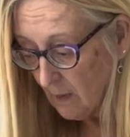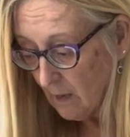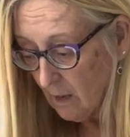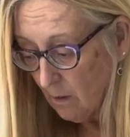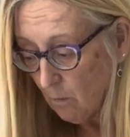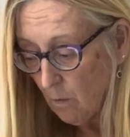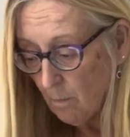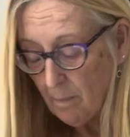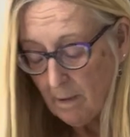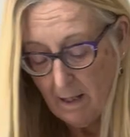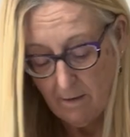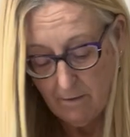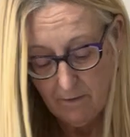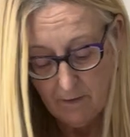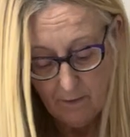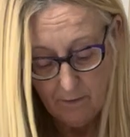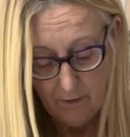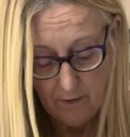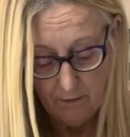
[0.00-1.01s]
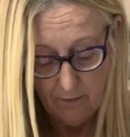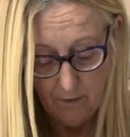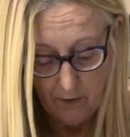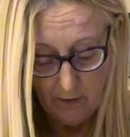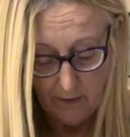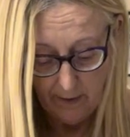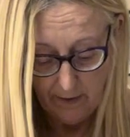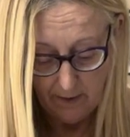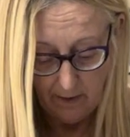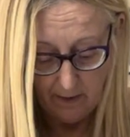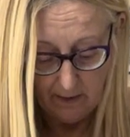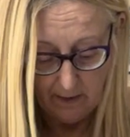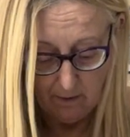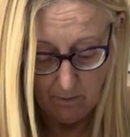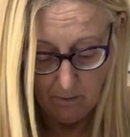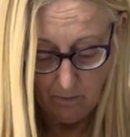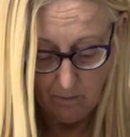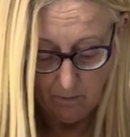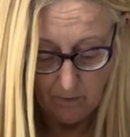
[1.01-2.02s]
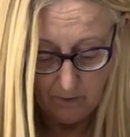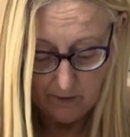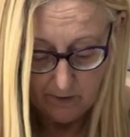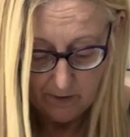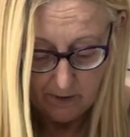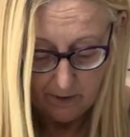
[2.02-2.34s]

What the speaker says: £1.54, I think that one was.